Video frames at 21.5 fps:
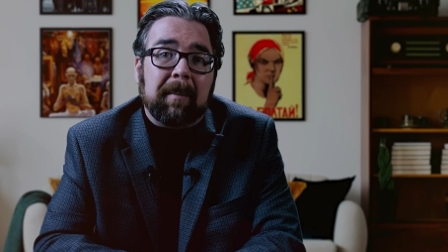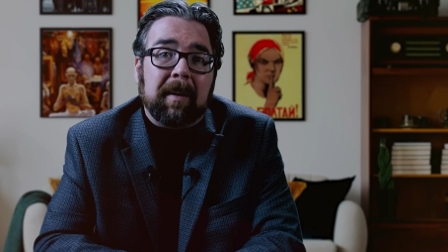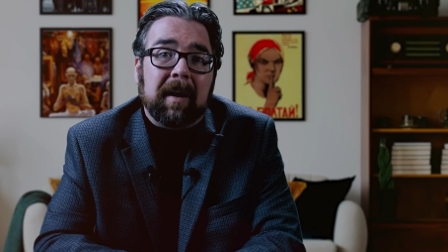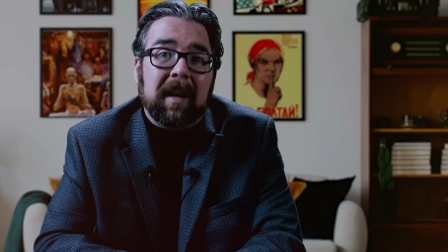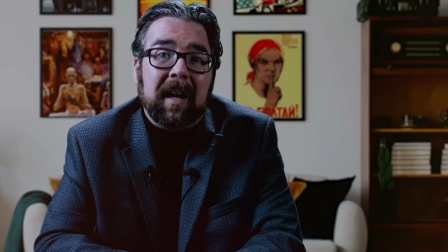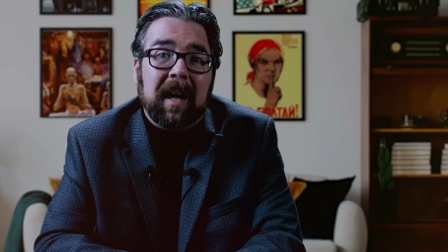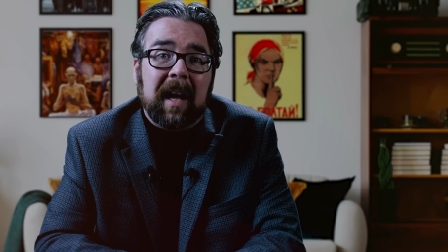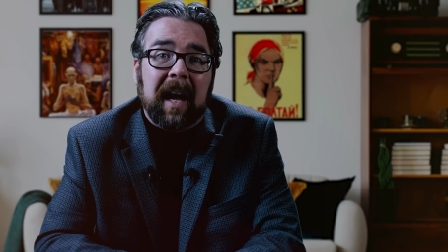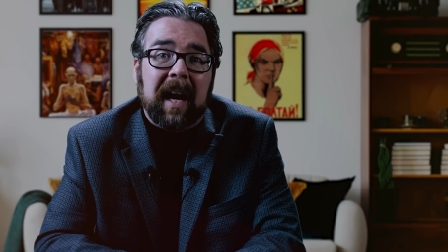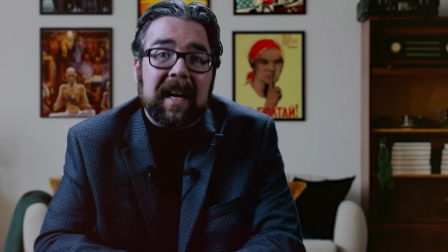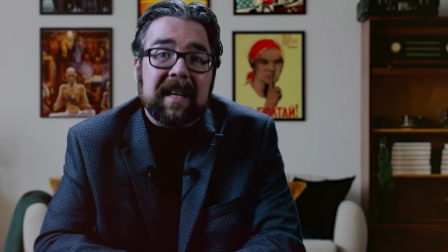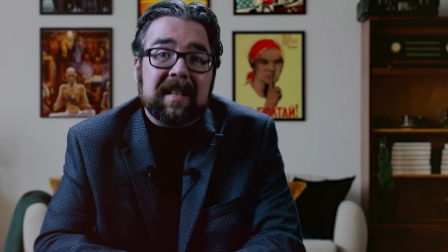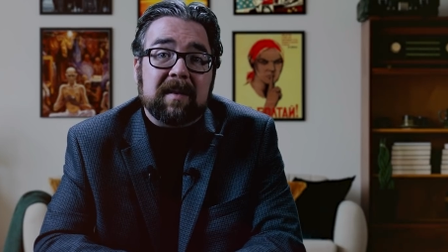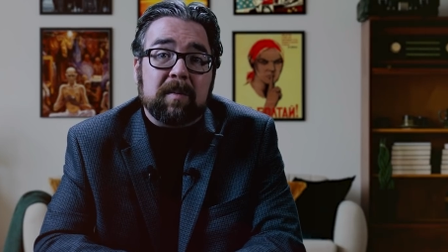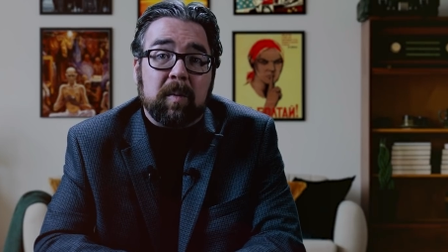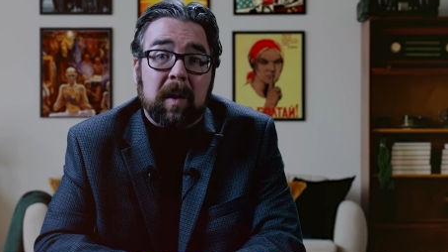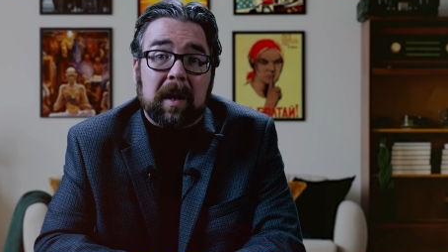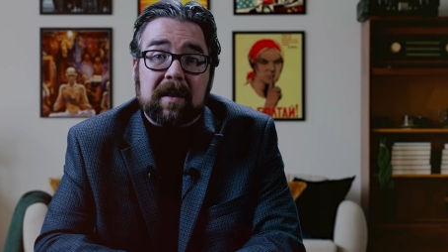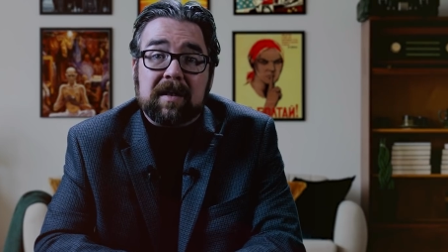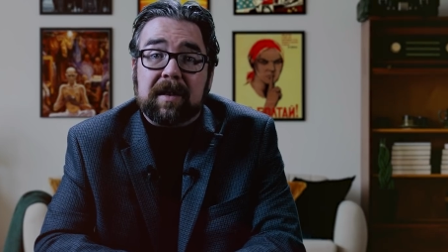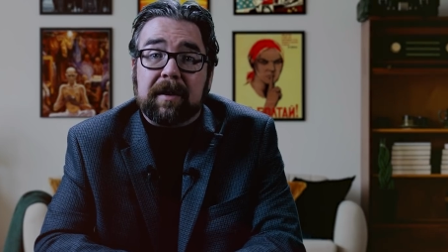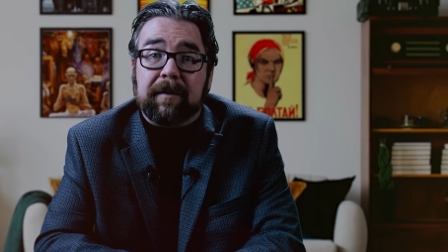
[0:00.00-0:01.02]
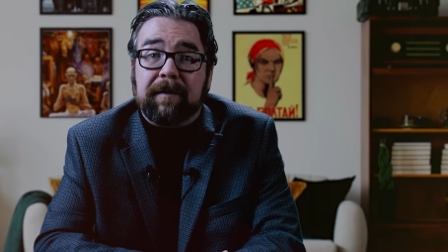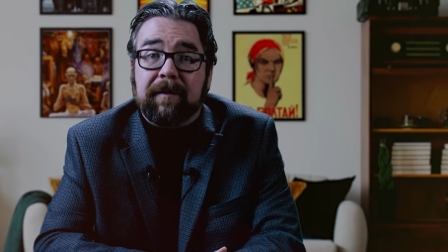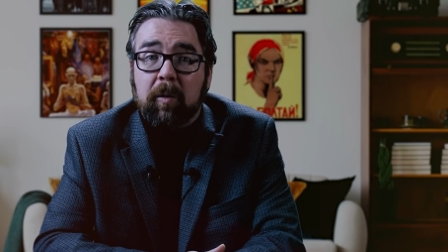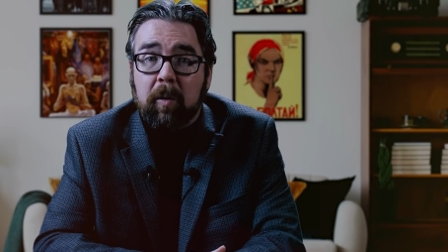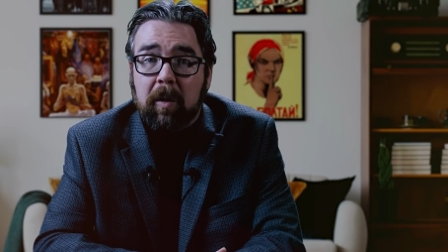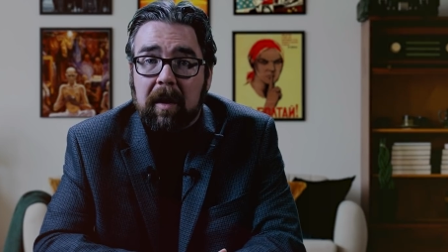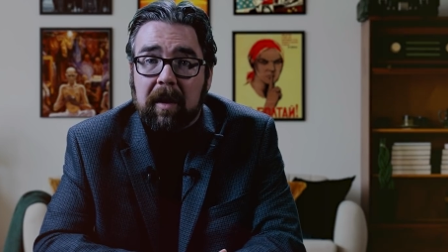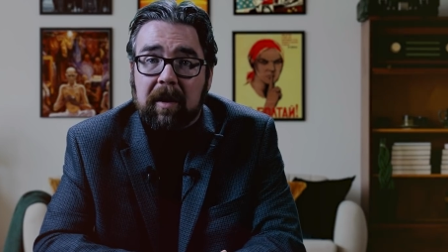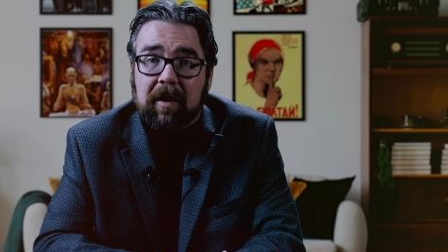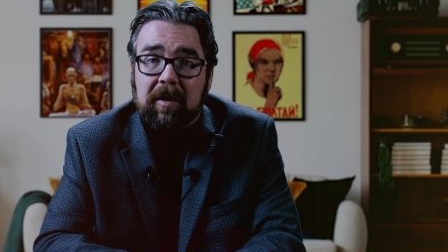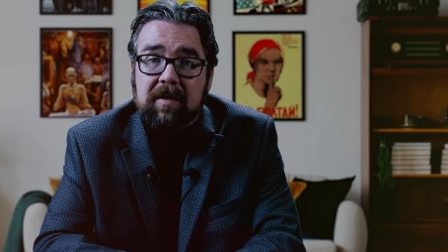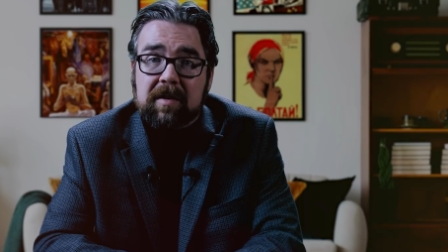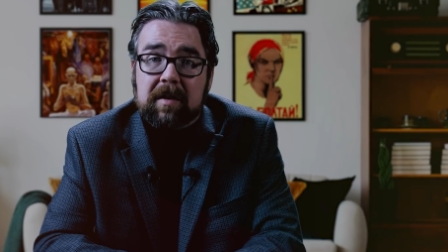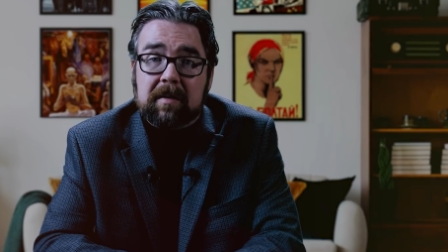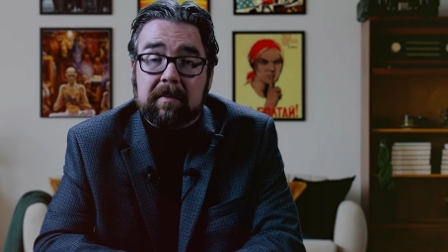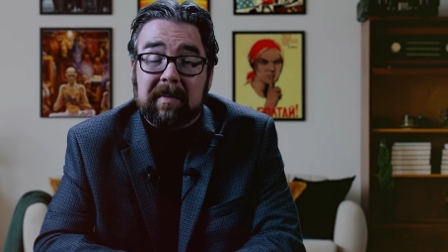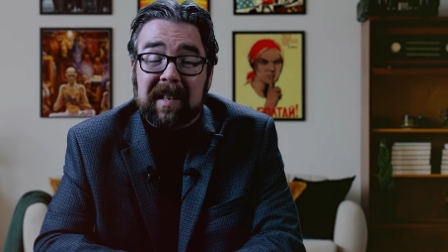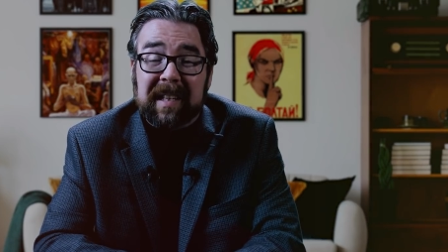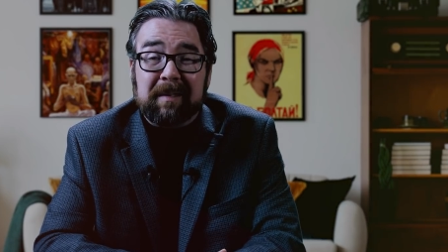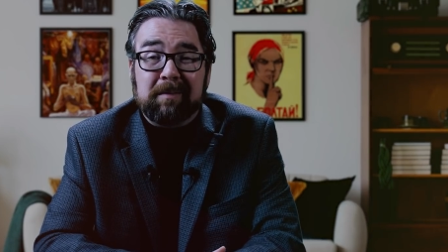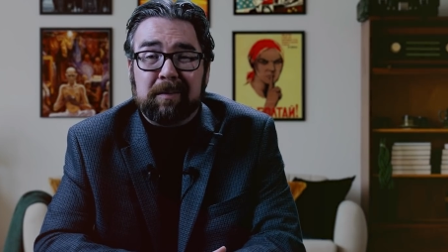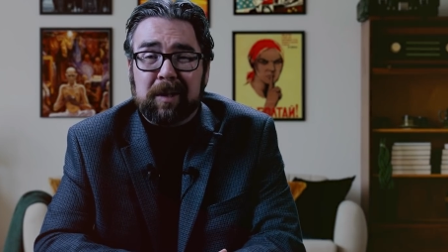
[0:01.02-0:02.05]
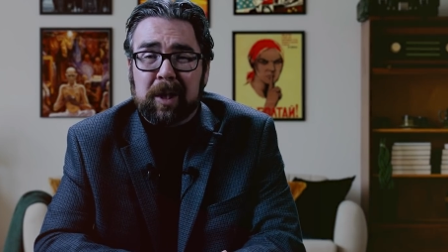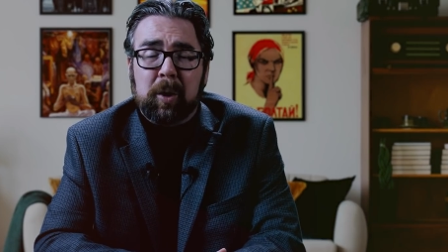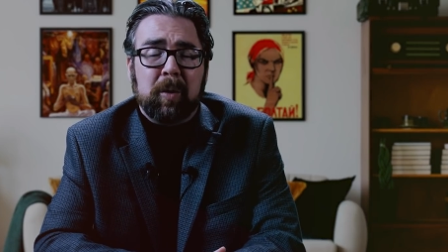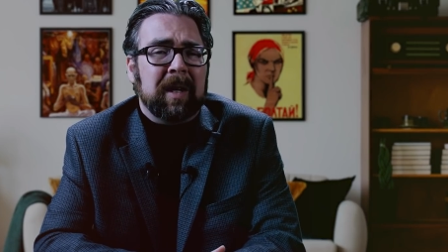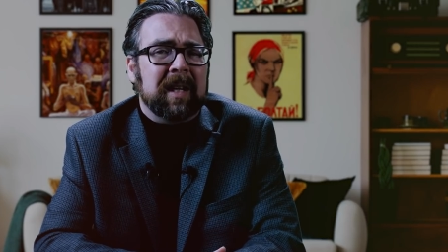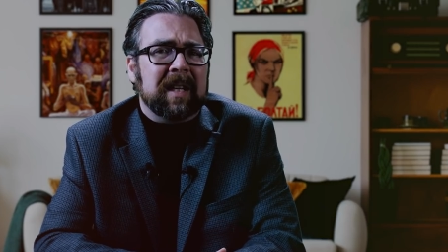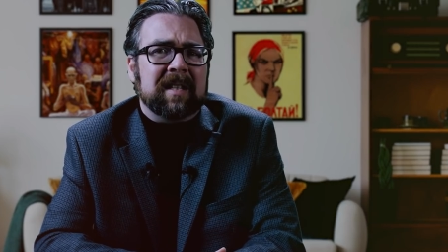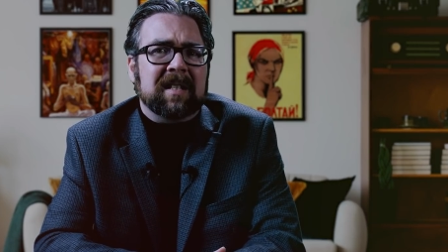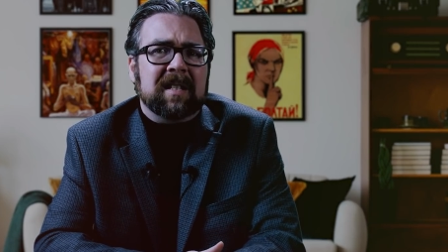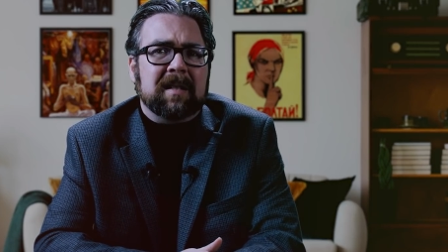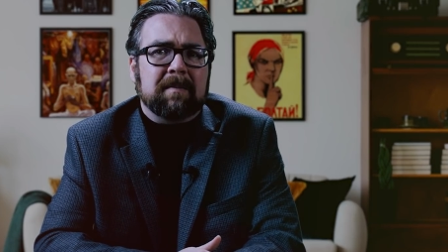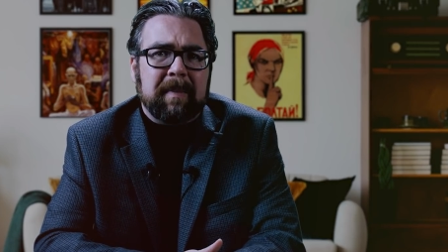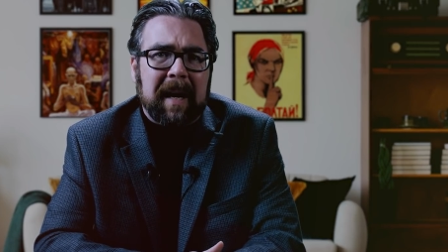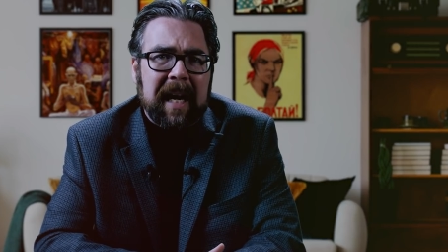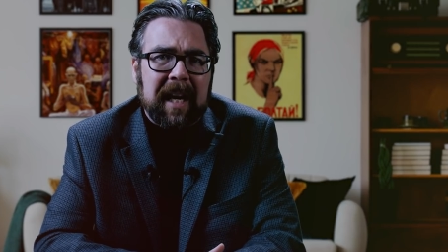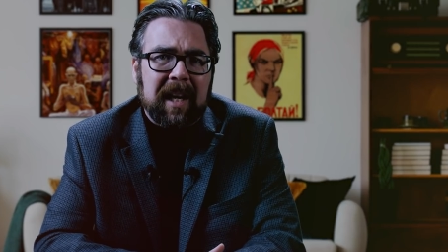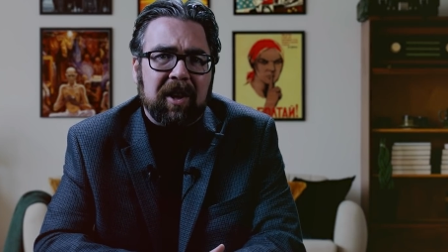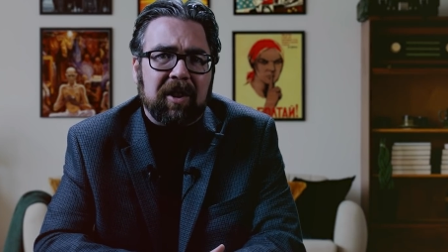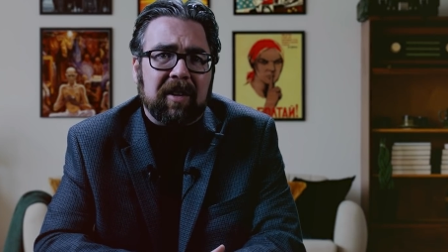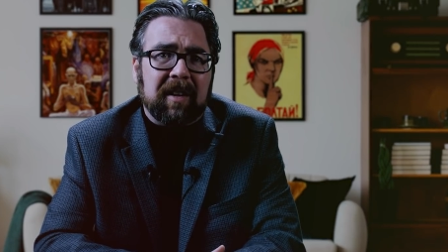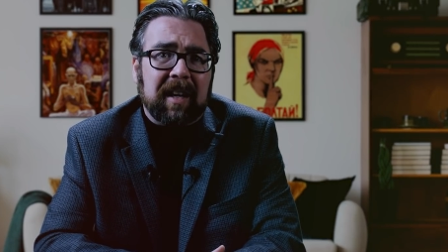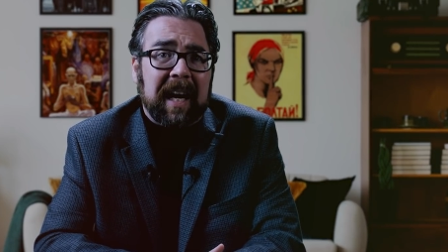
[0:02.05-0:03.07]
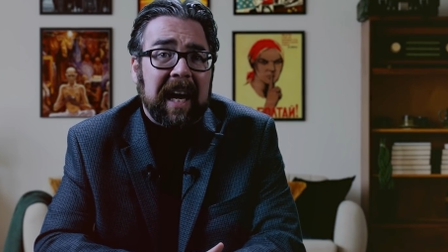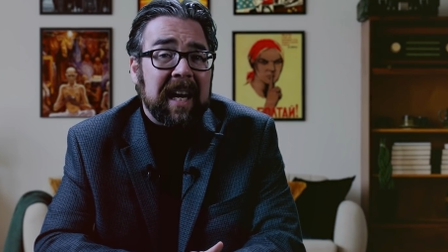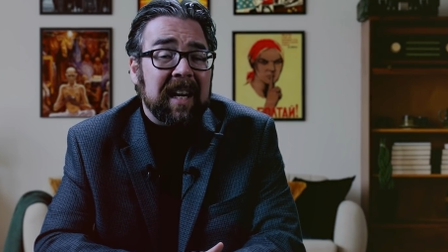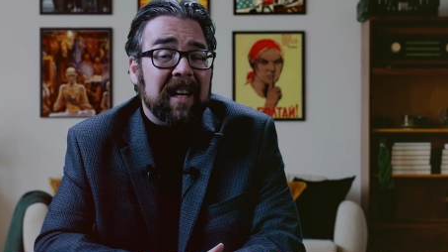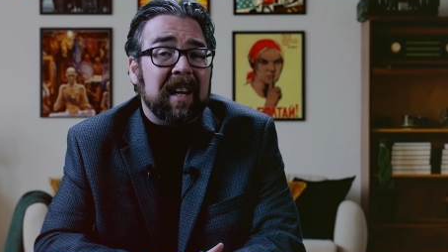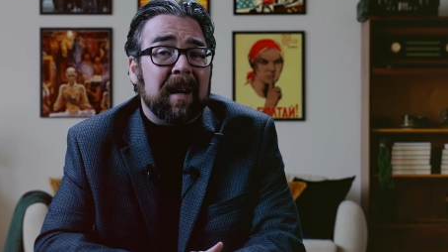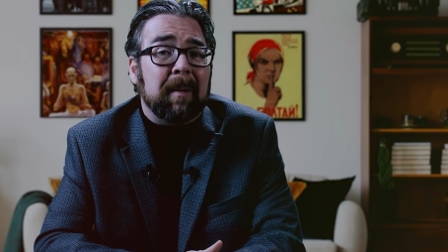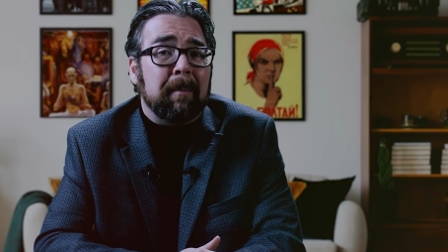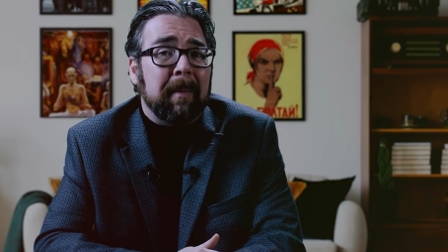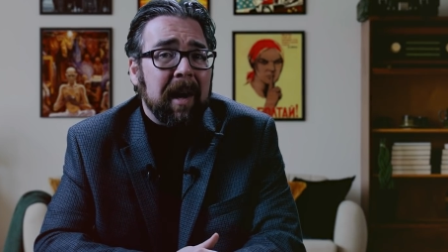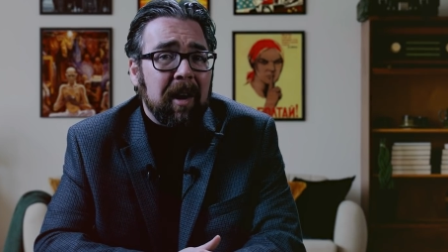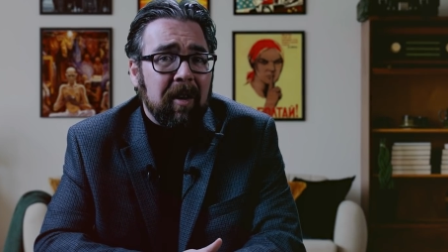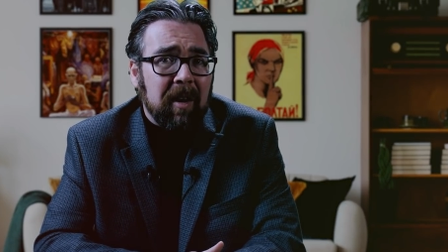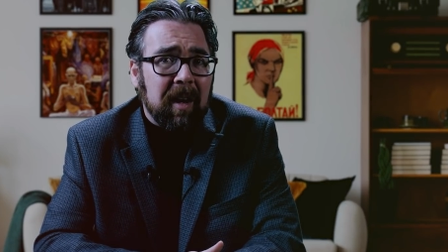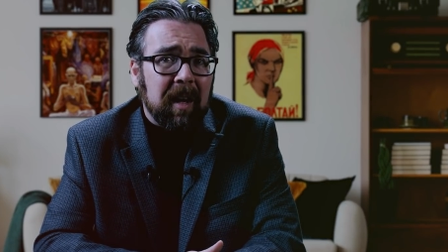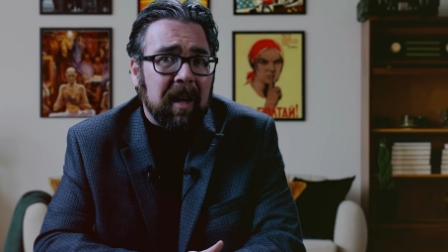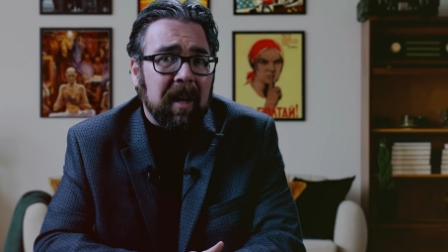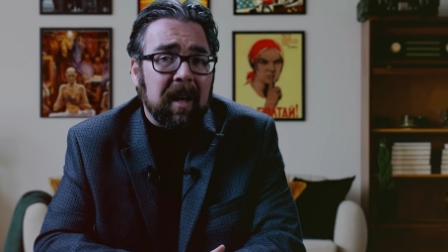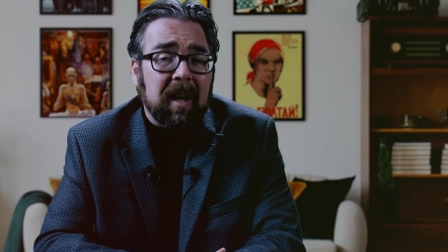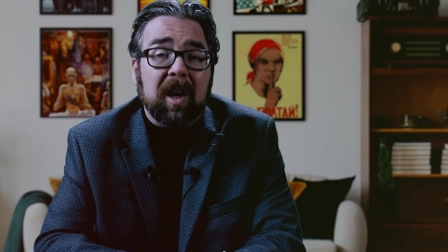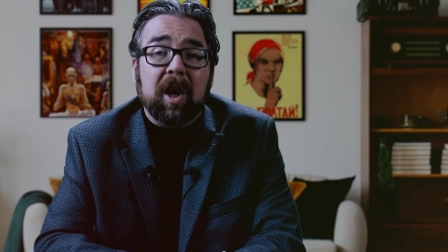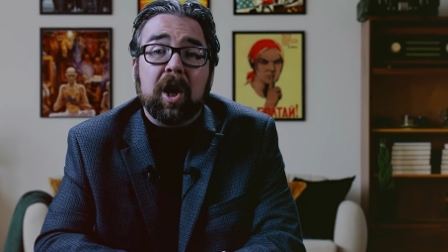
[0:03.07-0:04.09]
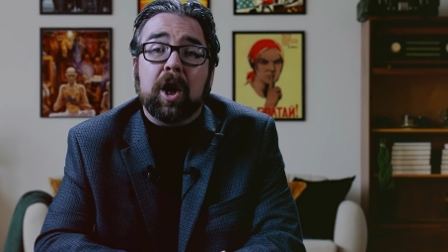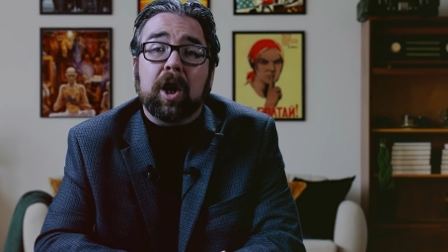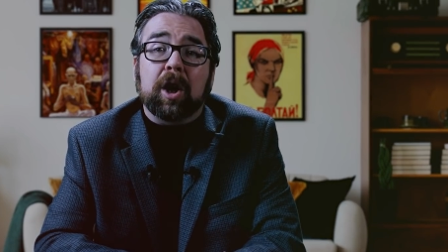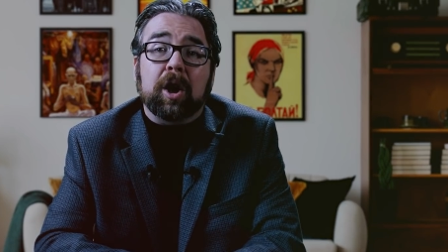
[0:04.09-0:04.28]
camp, as well as the foreigners, including a Spaniard and an American,